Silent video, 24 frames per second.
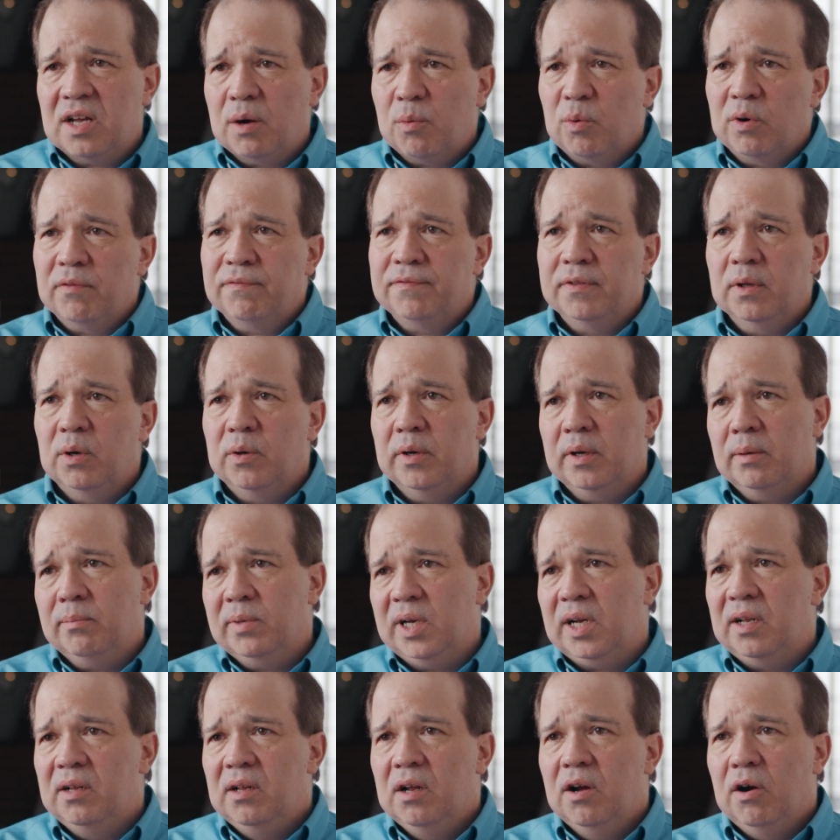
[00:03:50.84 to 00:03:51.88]
that were flowing,
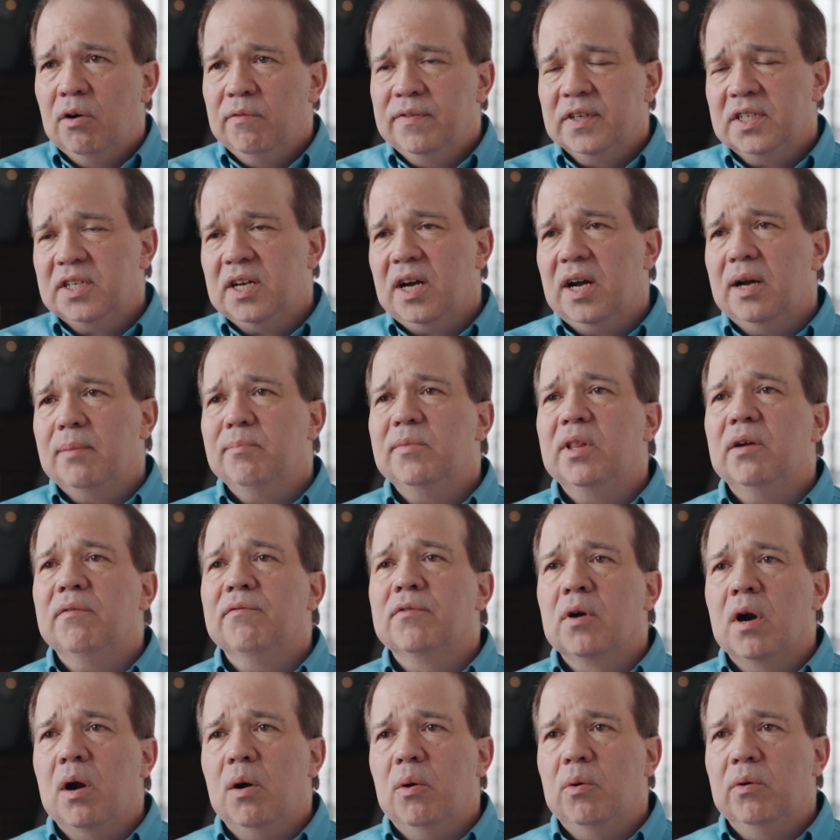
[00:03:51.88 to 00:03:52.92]
but over time they've
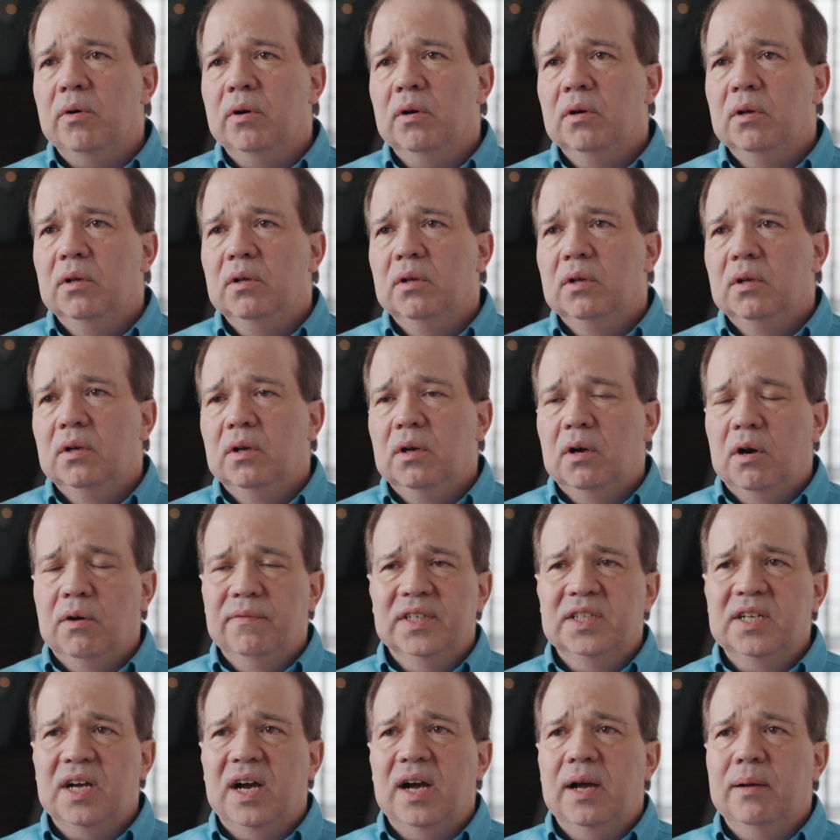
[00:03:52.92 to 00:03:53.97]
grown.
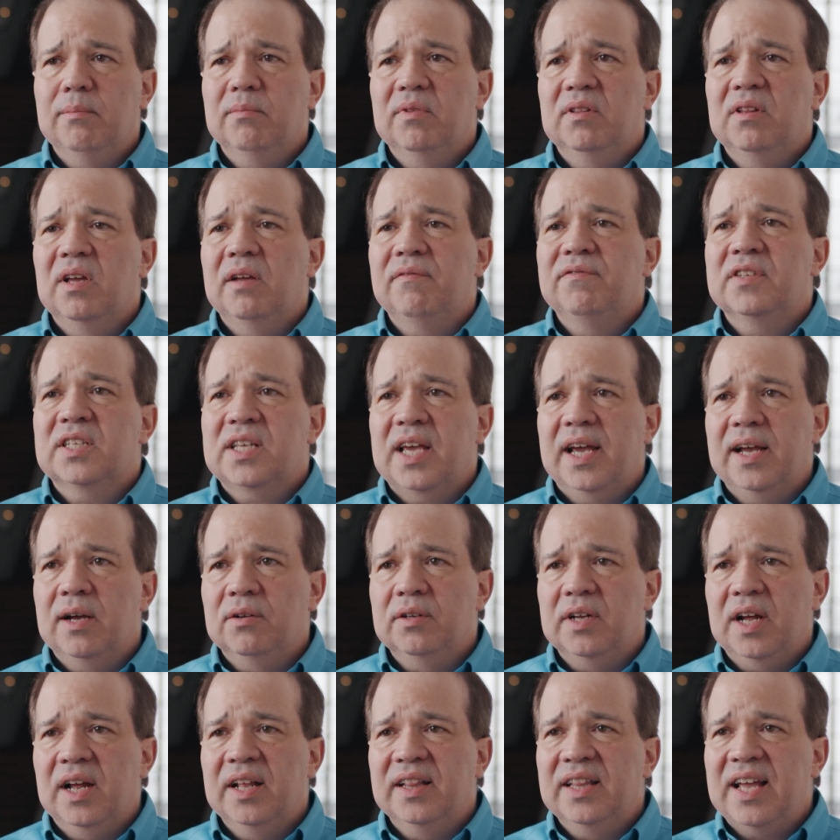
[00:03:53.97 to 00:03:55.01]
Over time, they've
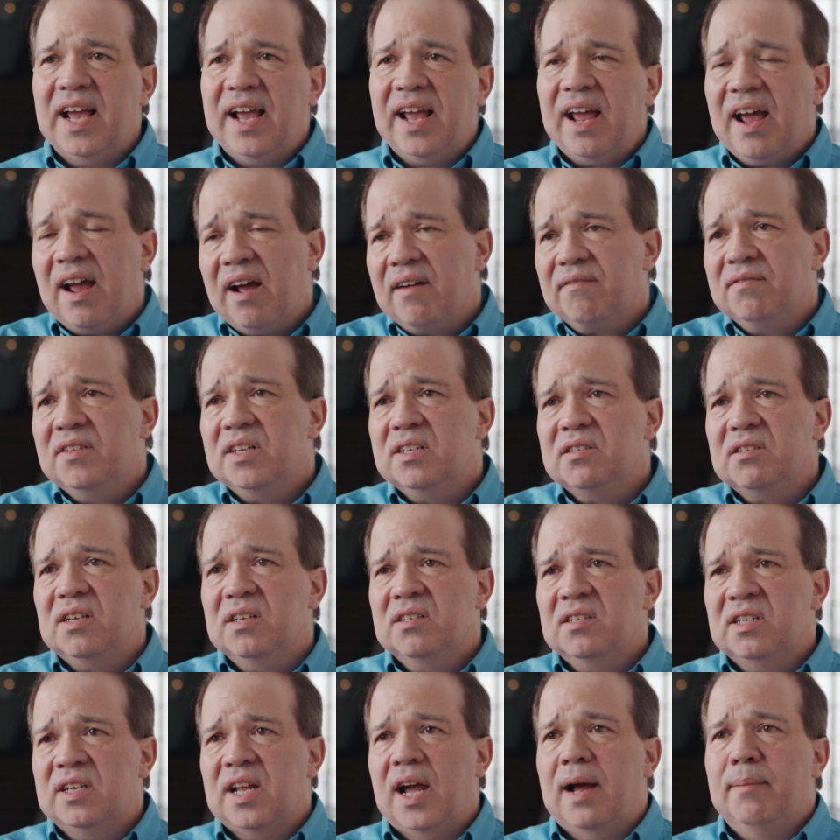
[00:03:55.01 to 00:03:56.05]
scaled and they have this
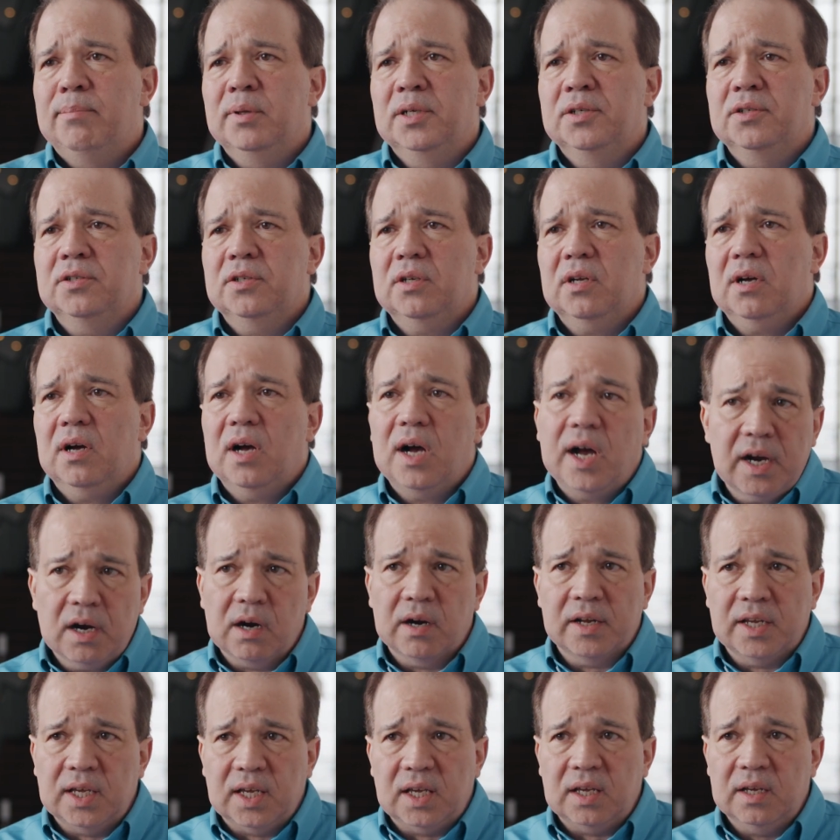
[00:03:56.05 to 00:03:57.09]
established
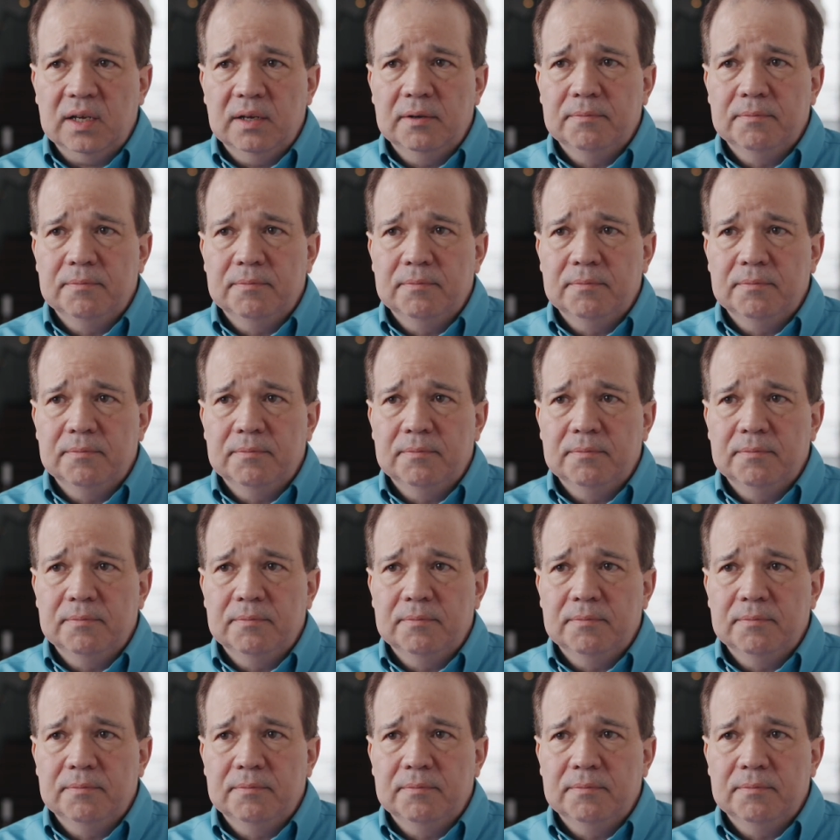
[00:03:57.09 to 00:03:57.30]
hierarchy.